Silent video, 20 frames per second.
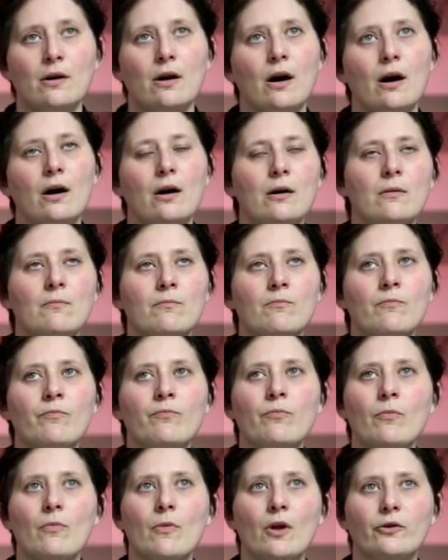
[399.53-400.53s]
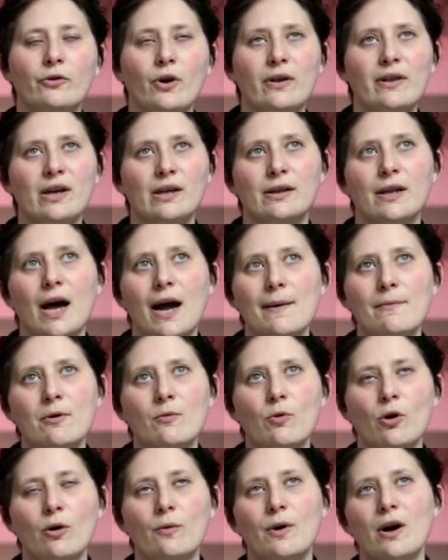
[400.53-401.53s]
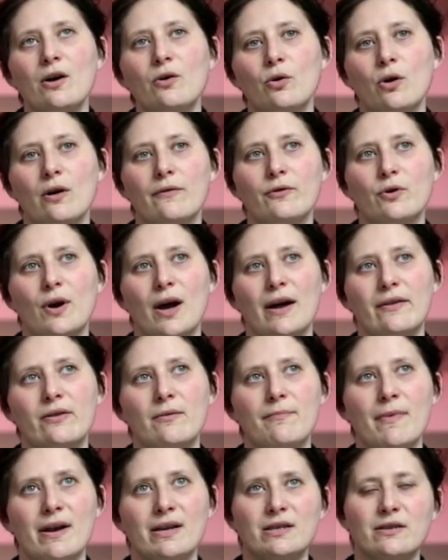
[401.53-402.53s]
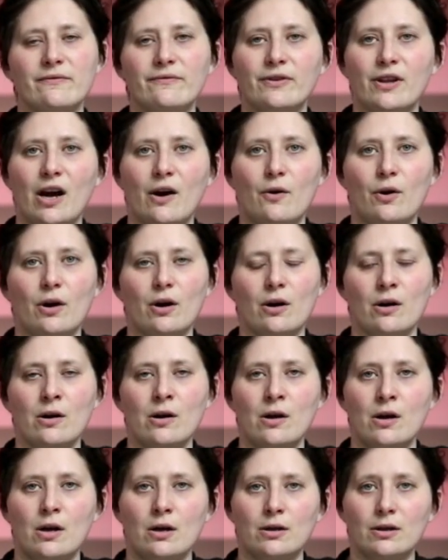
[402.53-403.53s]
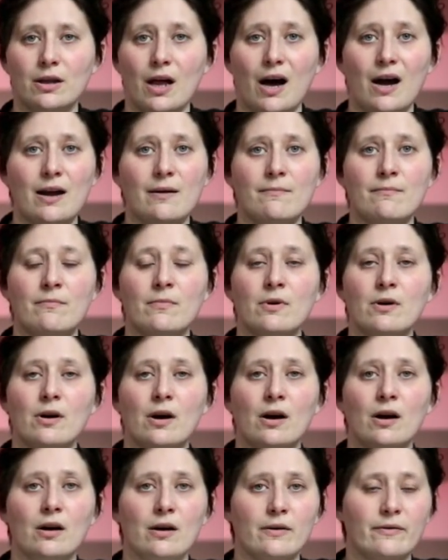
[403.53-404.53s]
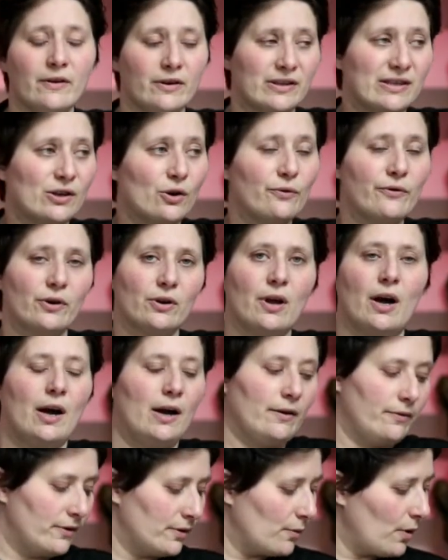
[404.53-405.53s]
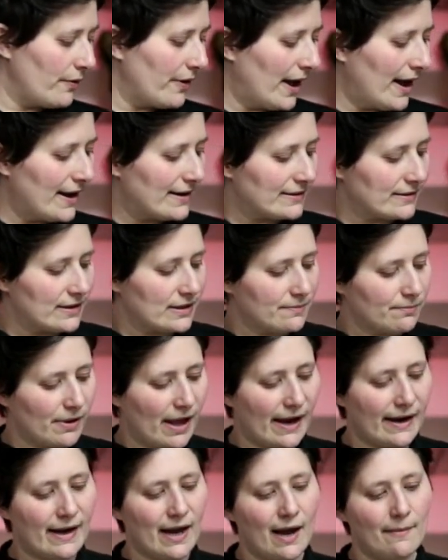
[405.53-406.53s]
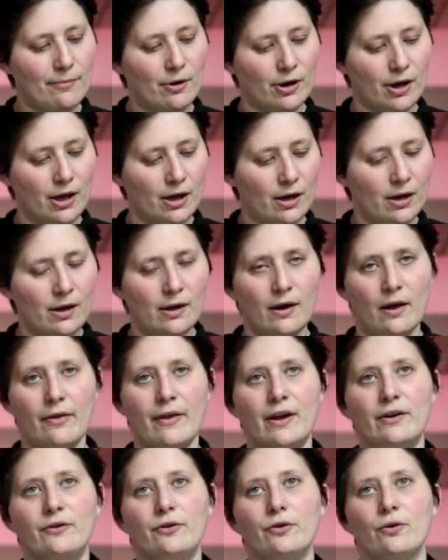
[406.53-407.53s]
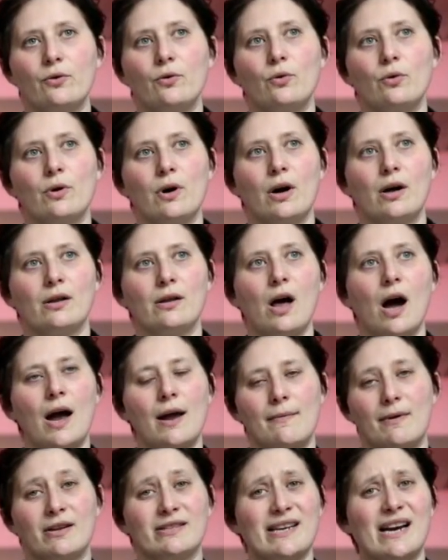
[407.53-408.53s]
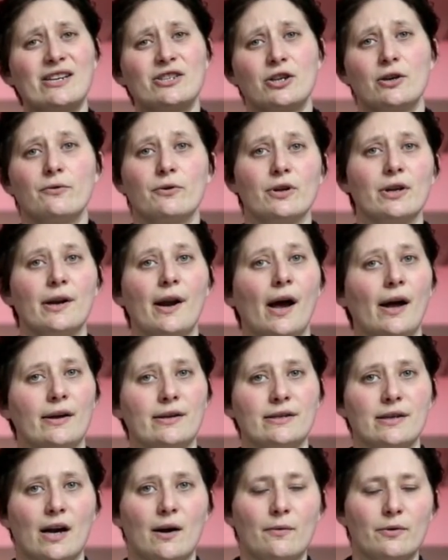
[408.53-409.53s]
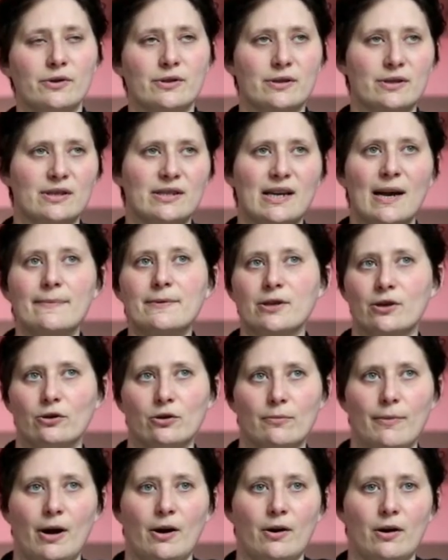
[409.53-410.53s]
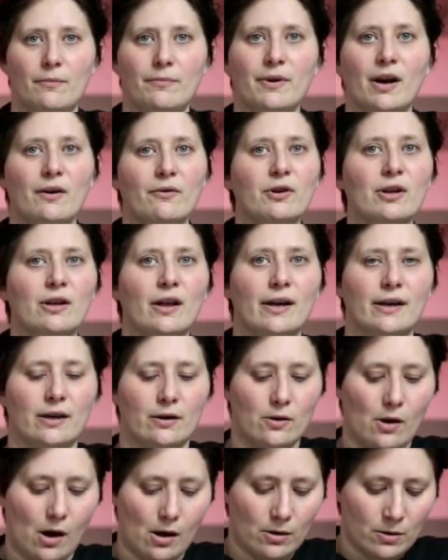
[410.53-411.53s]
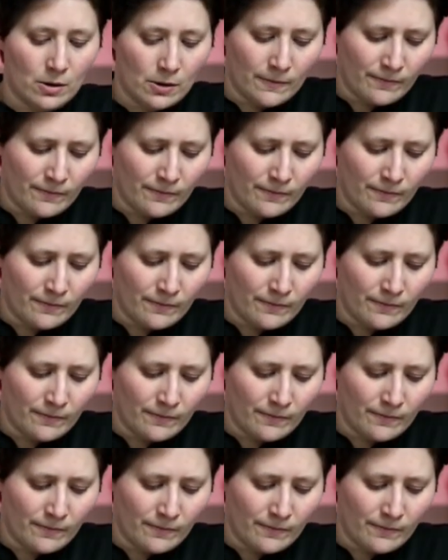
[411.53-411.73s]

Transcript: So I think lime would work well, or if you had the medicine flower lime, the silver line, the one that has this black cap on it, they do a lime, and it's actually really nice. I was skeptical about it, but I really like it a lot.